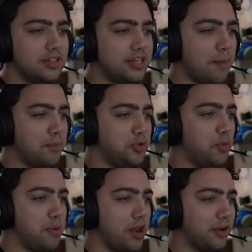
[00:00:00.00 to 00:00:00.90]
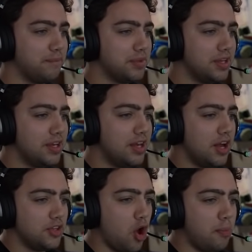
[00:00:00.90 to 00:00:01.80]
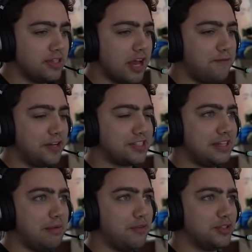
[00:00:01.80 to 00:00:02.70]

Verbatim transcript: Get do better. Yo, miss, I fixed the name of your